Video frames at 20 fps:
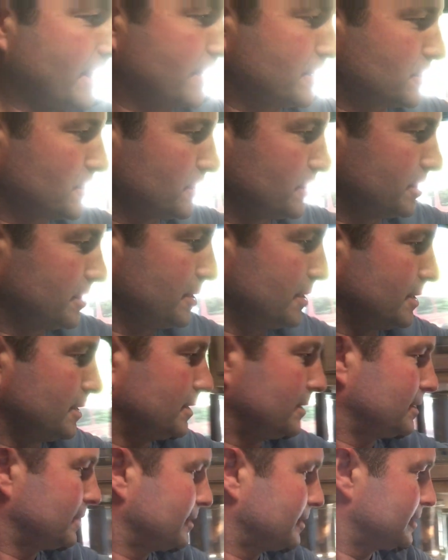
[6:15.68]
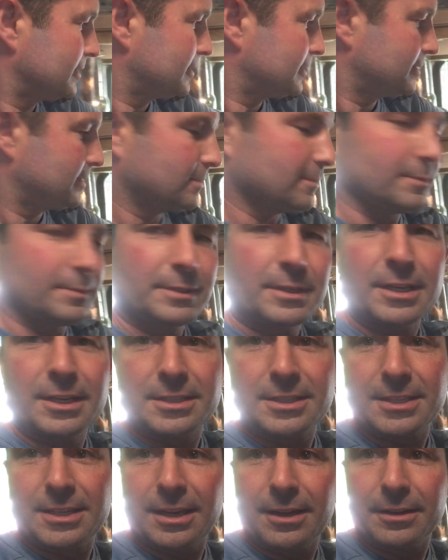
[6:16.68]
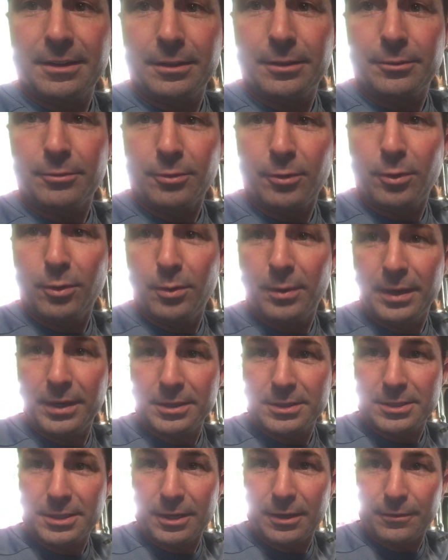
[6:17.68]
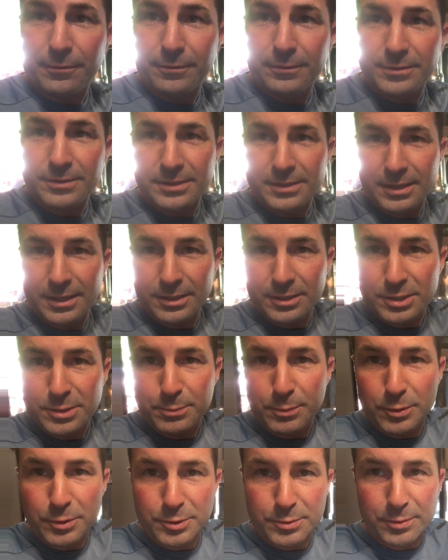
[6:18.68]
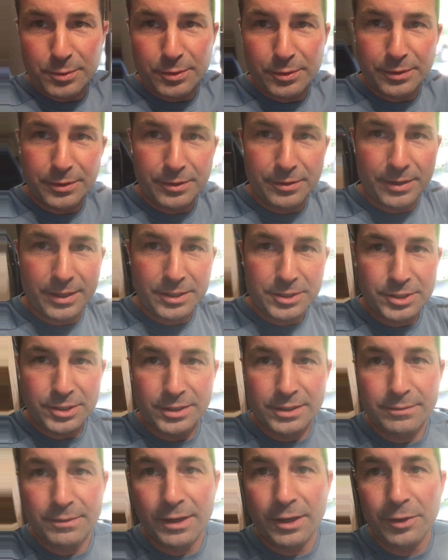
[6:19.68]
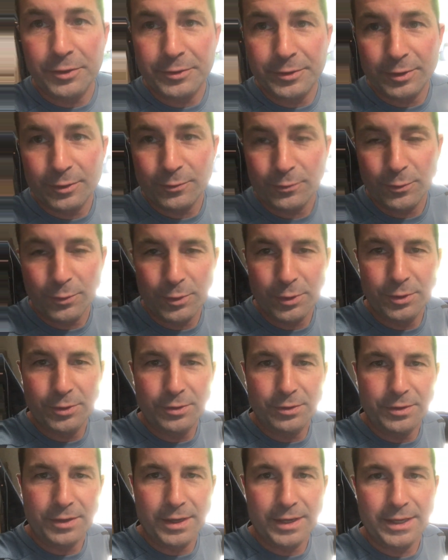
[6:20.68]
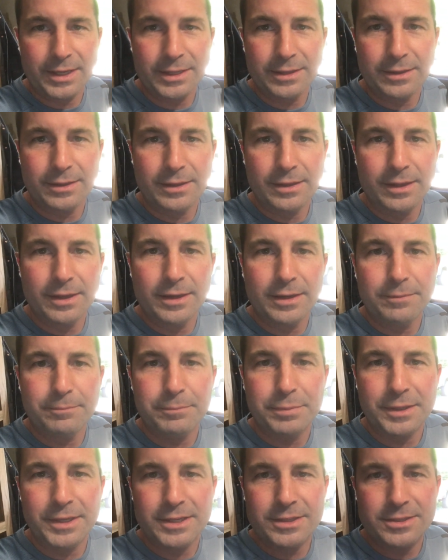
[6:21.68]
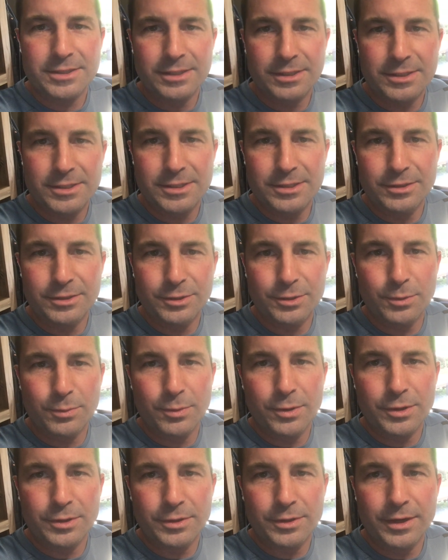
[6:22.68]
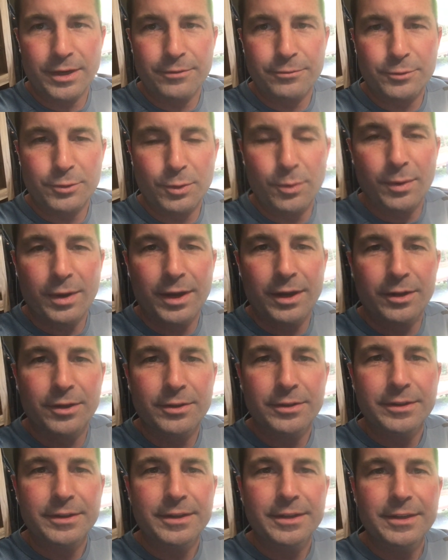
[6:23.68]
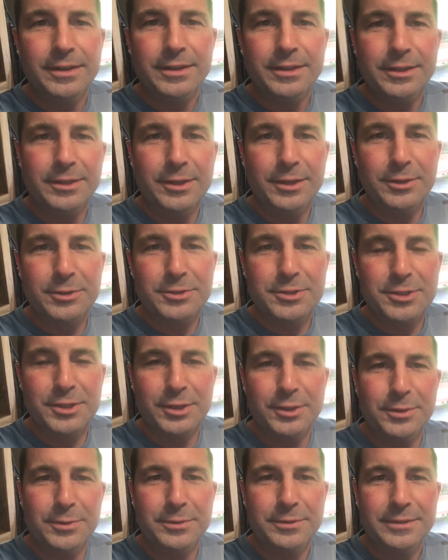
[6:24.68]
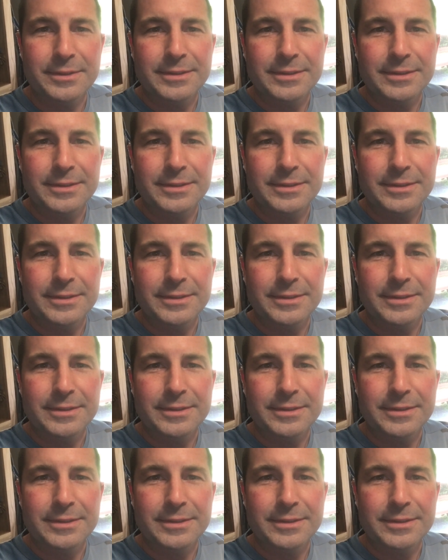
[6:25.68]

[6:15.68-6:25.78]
actually cuts down on throwaway stuff, non-disposable, and they're actually healthier for you. You're not getting the plastics into your water after a while, you know. So.